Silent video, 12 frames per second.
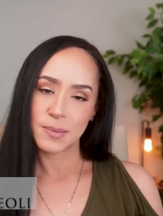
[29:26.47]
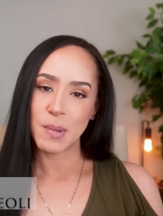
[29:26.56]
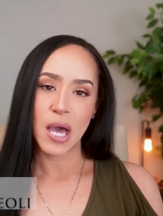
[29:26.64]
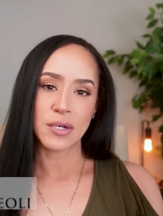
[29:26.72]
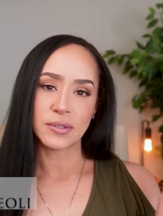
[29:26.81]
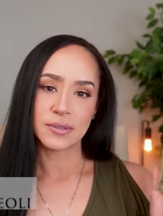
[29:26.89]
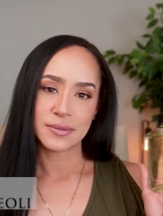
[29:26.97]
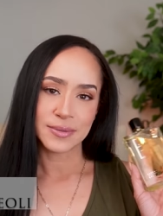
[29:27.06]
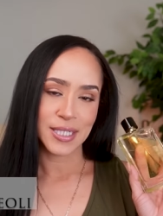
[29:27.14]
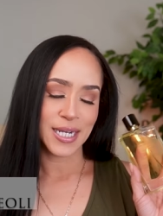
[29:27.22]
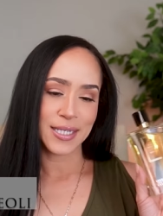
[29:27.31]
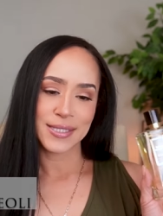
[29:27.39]
This bottle,
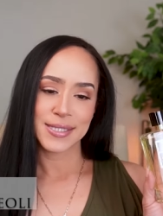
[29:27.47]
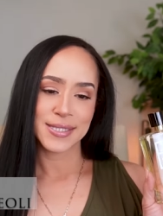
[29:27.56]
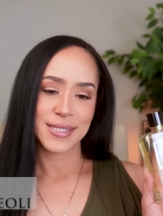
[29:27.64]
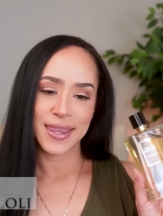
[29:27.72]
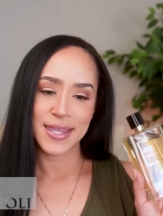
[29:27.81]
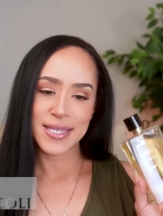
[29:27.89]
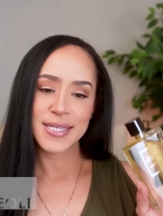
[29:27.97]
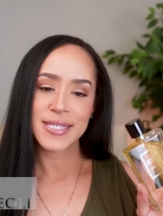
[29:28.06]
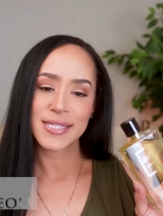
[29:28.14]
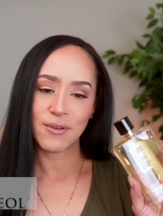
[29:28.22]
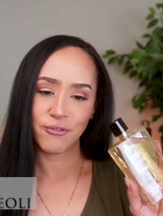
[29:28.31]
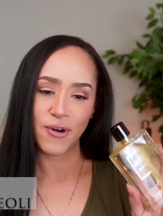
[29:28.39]
guys,
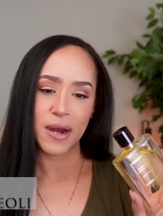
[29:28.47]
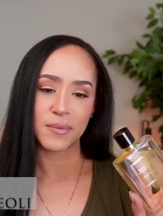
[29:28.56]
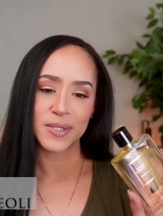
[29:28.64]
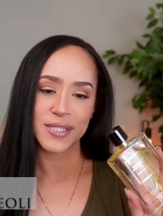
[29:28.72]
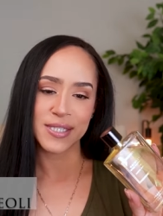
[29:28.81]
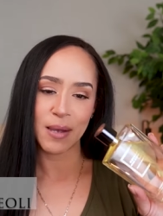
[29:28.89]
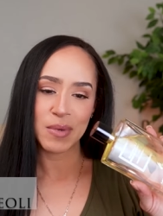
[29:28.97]
this fragrance.